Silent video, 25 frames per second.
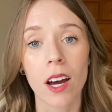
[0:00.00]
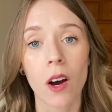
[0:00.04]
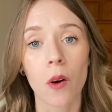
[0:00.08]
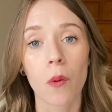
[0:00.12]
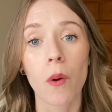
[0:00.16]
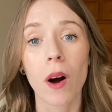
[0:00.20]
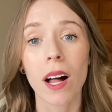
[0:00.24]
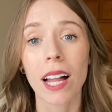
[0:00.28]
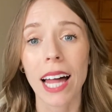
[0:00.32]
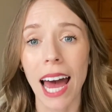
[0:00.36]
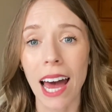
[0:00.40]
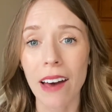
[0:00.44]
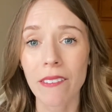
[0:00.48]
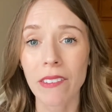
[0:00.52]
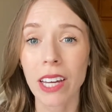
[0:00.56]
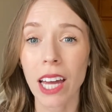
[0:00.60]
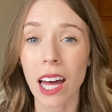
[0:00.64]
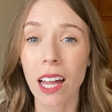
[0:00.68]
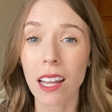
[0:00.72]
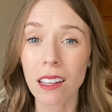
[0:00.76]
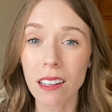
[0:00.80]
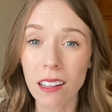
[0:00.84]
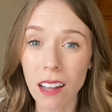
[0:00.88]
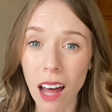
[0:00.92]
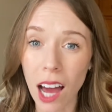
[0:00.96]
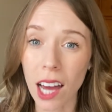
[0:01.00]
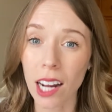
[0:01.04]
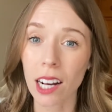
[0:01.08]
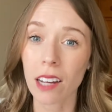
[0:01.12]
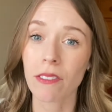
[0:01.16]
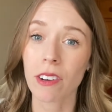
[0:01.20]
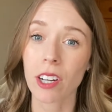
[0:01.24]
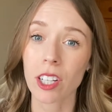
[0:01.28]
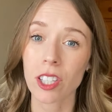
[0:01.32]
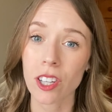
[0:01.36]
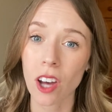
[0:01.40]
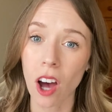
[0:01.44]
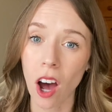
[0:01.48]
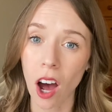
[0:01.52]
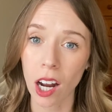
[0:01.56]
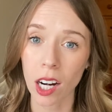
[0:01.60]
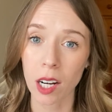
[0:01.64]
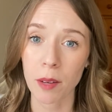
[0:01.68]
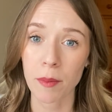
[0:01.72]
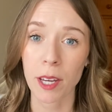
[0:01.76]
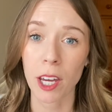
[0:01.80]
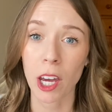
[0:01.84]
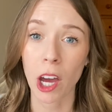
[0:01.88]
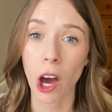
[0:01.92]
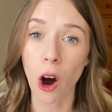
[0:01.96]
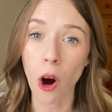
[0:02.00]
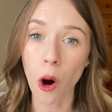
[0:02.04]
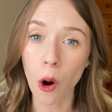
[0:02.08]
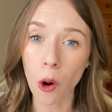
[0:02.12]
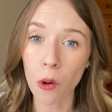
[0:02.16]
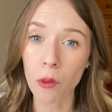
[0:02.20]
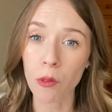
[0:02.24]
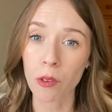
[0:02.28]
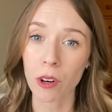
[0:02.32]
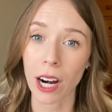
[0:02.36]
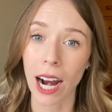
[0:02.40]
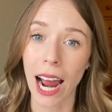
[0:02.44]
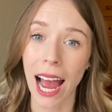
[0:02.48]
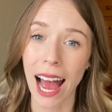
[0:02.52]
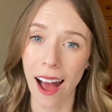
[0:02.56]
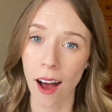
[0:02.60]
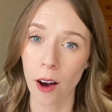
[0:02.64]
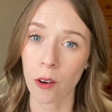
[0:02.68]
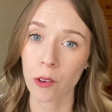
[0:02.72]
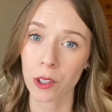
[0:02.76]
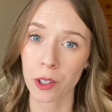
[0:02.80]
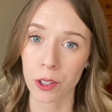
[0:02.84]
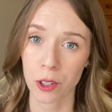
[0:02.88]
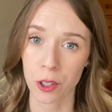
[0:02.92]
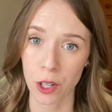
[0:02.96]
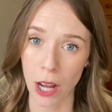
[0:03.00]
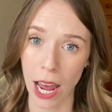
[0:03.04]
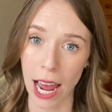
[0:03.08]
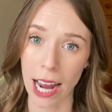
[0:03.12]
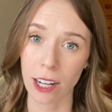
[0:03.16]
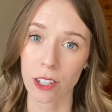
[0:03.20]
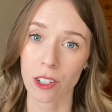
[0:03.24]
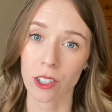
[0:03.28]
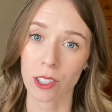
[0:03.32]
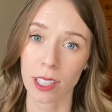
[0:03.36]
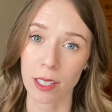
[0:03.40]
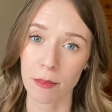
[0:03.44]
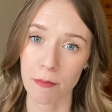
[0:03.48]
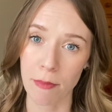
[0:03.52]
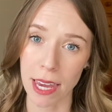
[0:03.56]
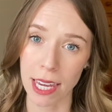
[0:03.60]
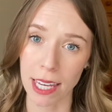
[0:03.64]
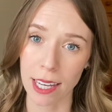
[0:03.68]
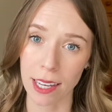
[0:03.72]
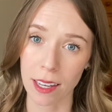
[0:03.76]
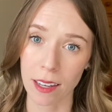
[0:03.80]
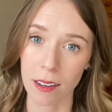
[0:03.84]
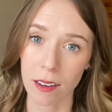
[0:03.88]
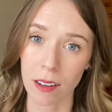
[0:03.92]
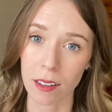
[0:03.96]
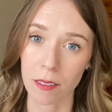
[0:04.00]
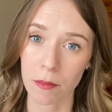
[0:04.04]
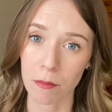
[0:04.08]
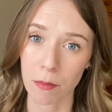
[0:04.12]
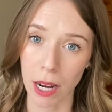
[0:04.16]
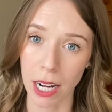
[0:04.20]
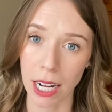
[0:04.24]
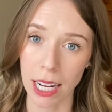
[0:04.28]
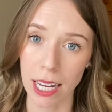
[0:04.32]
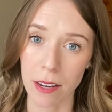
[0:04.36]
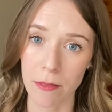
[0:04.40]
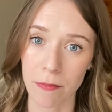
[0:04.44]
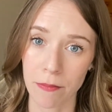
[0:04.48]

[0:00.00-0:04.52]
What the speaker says: while having a lot of autonomy over how you're actually making money.